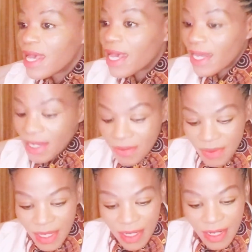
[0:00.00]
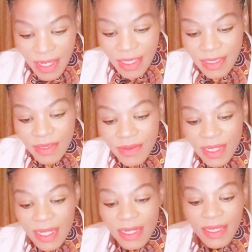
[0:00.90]
Anyway, next
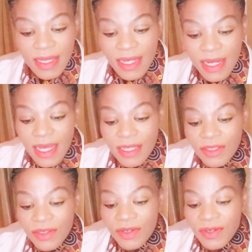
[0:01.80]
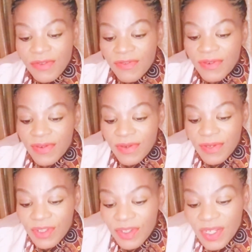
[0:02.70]
one, the last story for
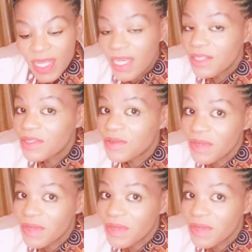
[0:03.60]
tonight